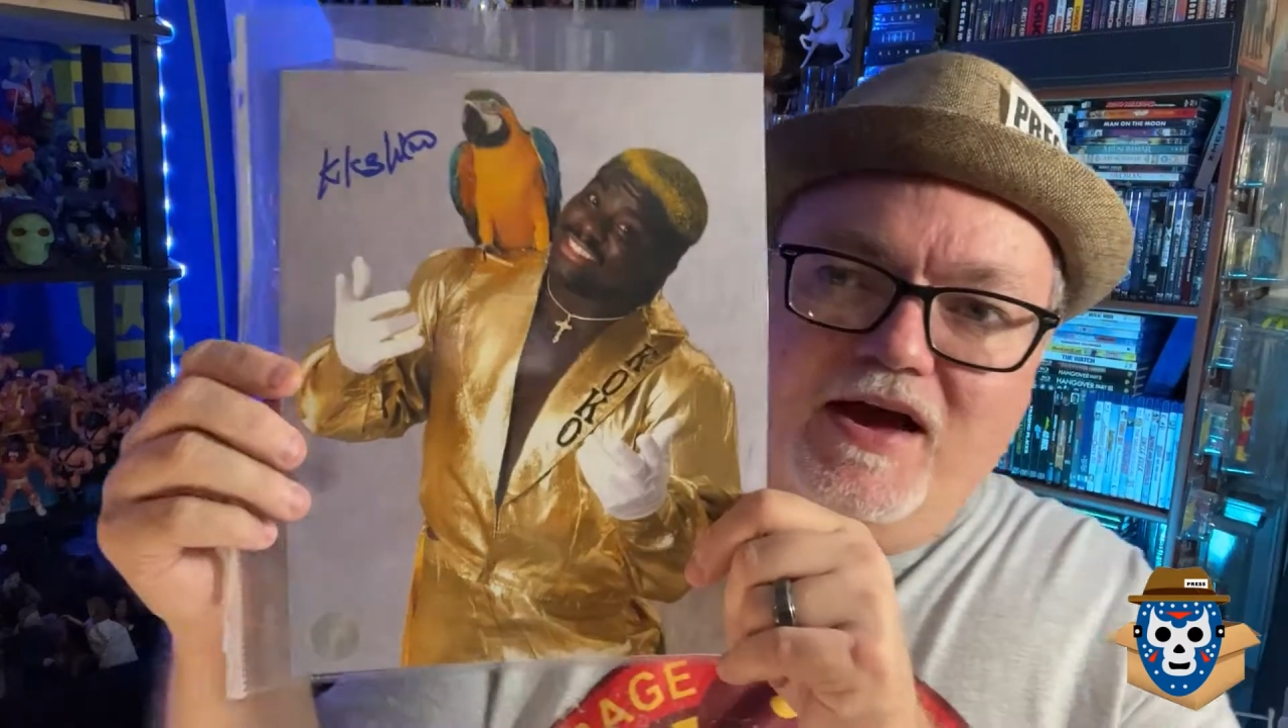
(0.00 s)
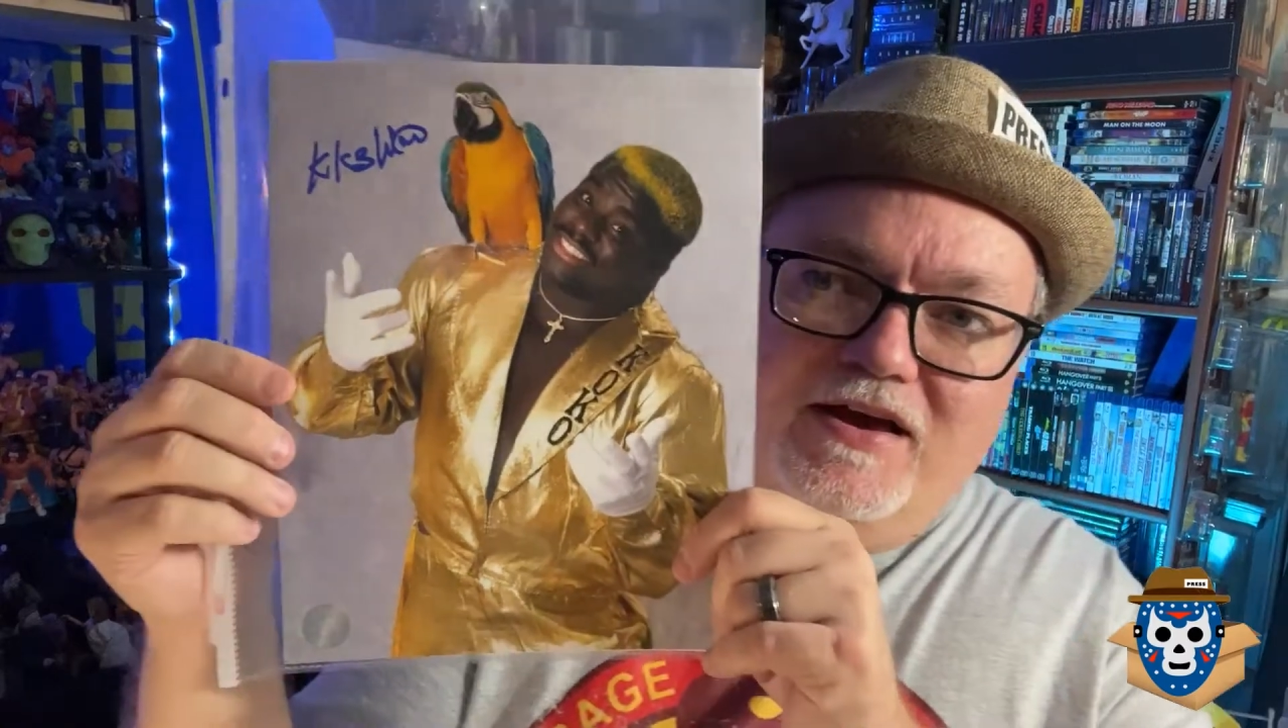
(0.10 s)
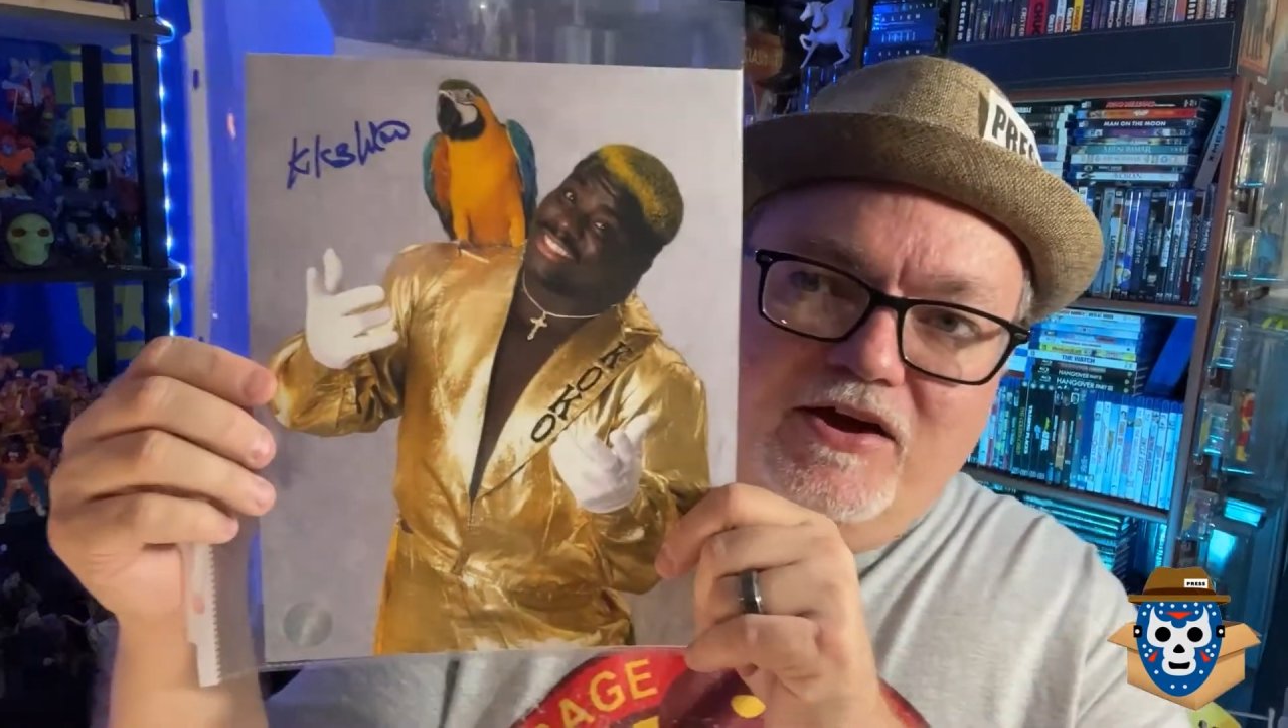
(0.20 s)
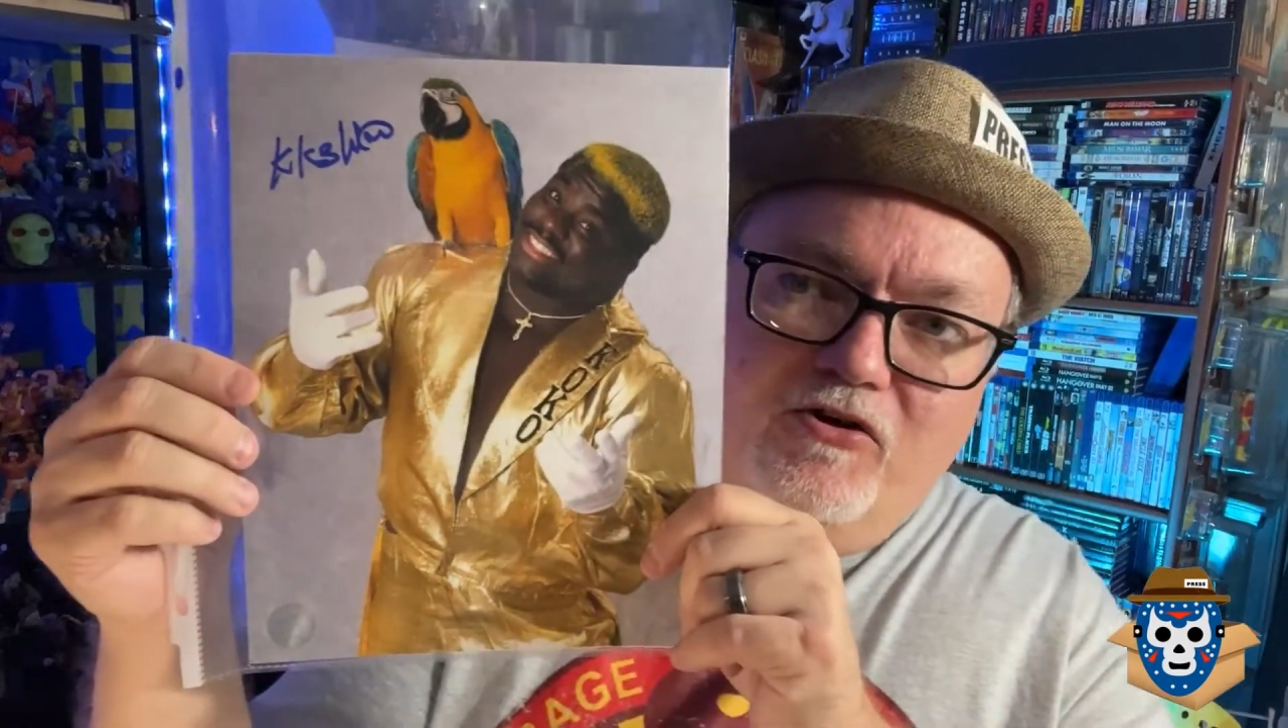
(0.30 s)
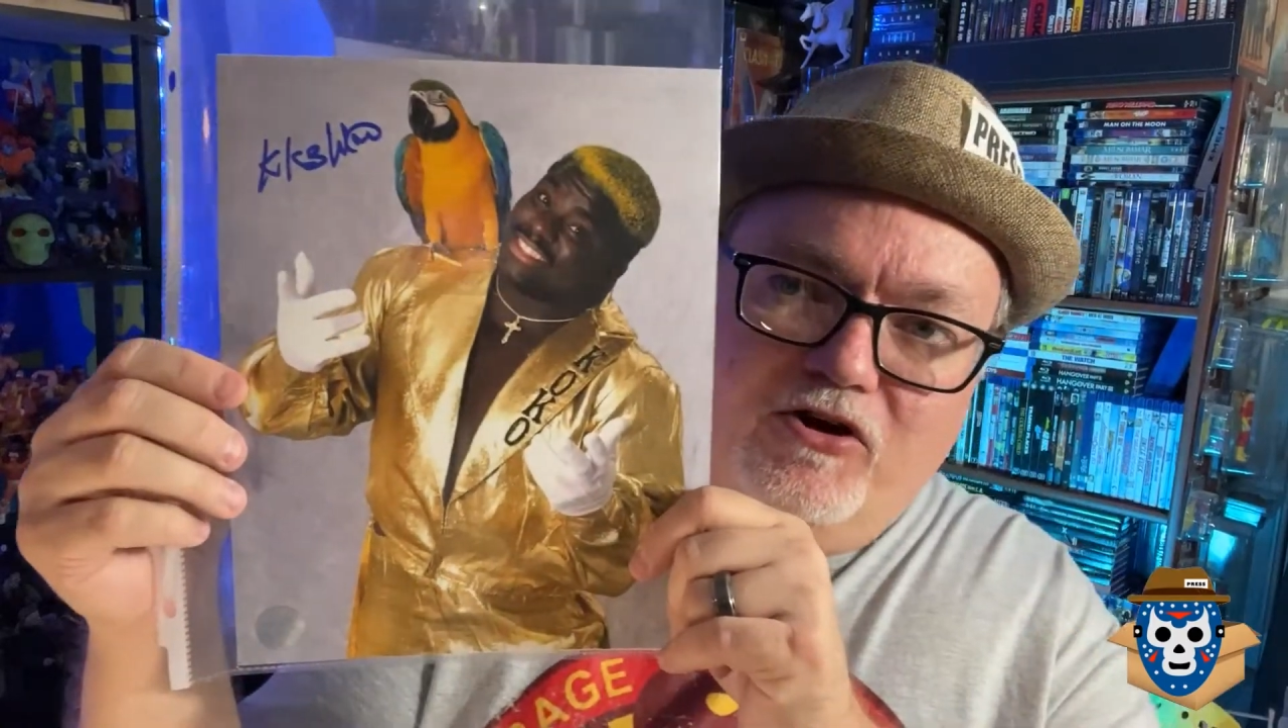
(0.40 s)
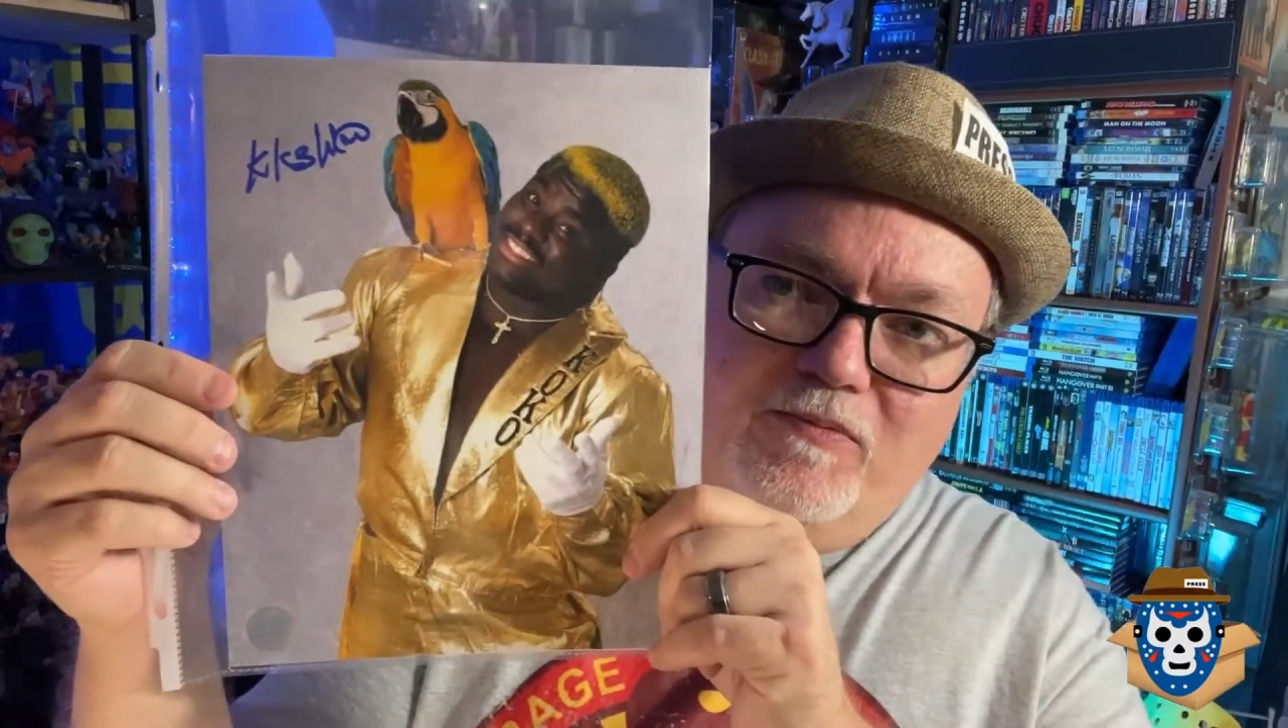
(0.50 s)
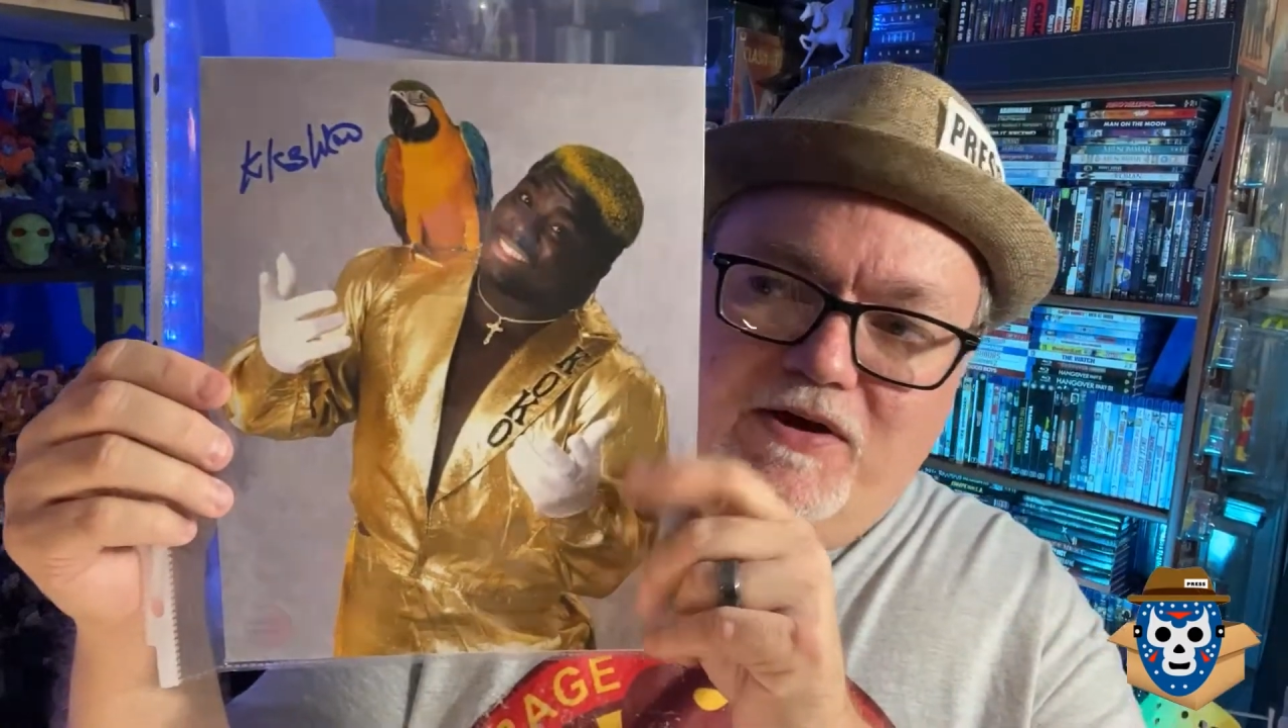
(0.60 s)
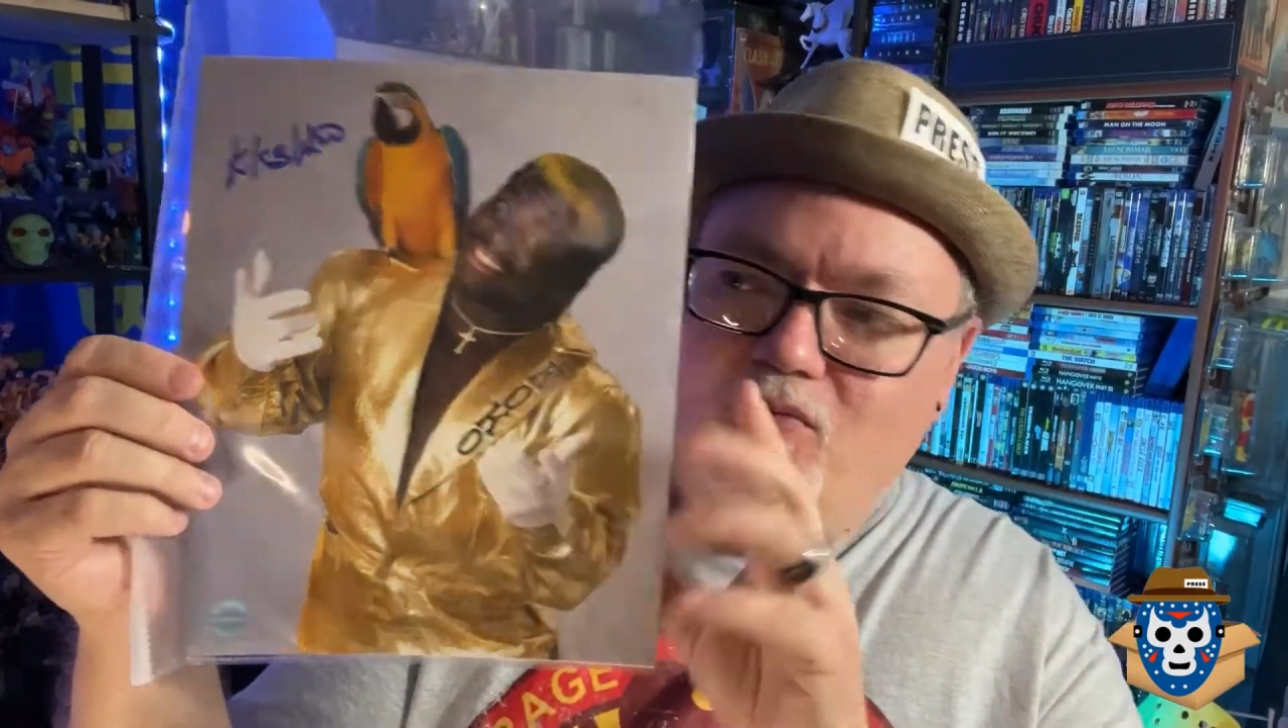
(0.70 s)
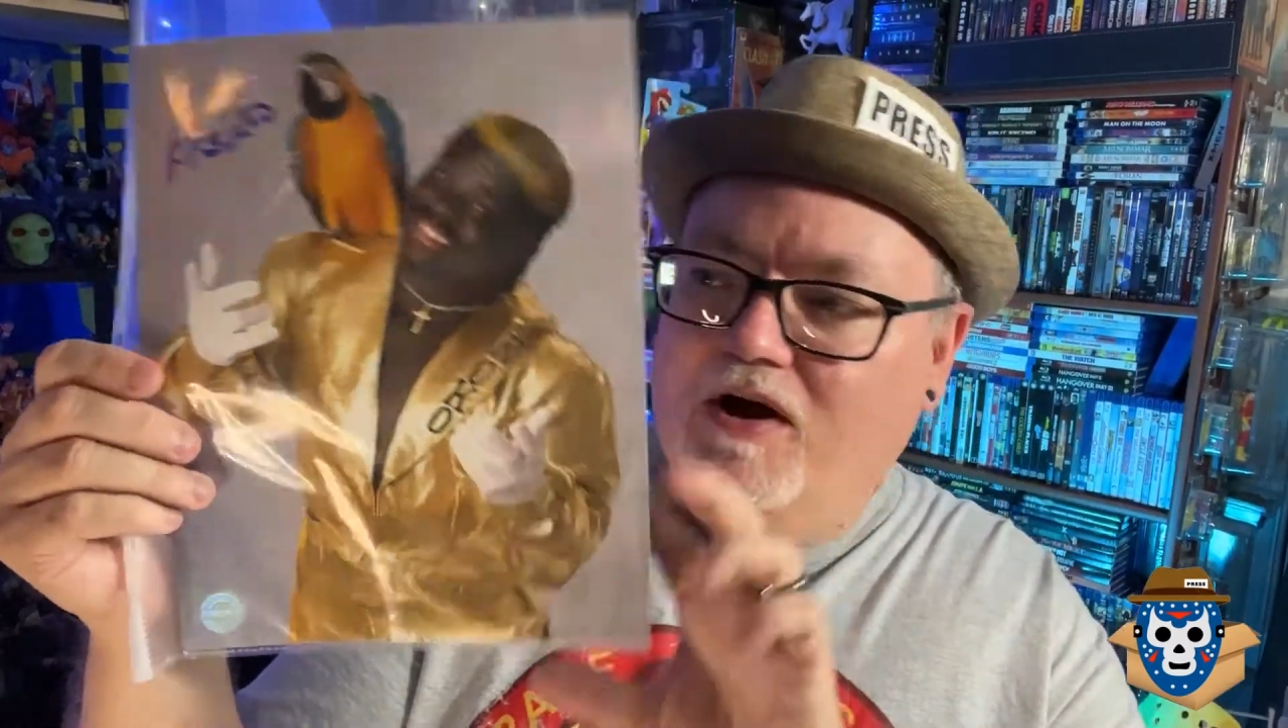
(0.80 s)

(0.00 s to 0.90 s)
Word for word: got Koko B.